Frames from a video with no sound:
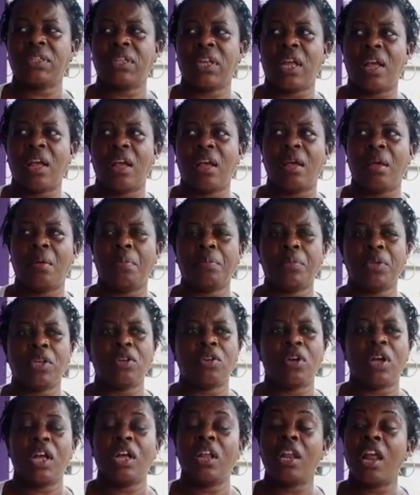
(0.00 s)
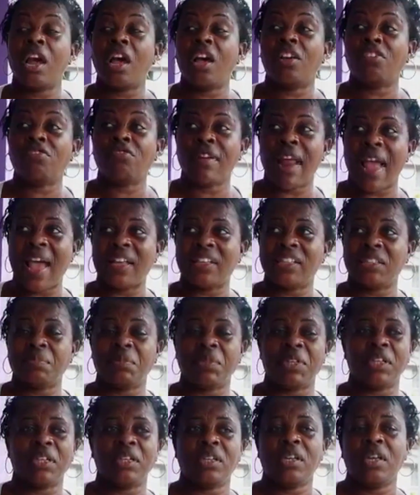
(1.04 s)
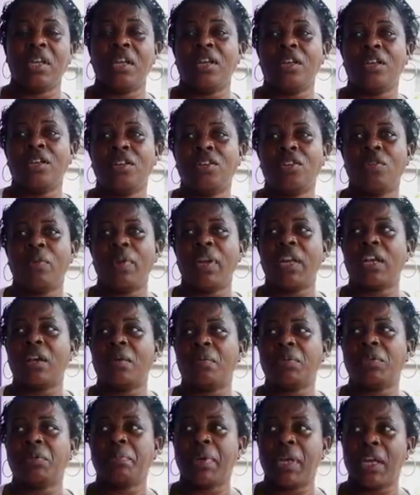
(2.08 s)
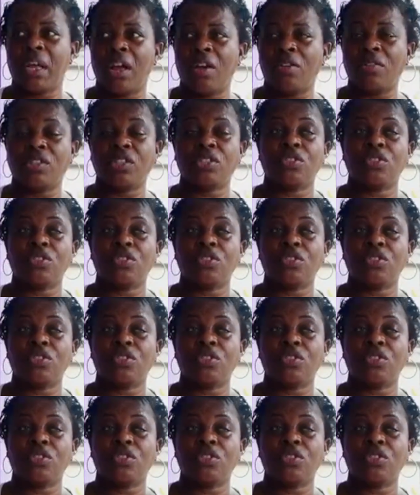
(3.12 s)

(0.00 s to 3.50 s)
a lot of harassment, when they come to my house.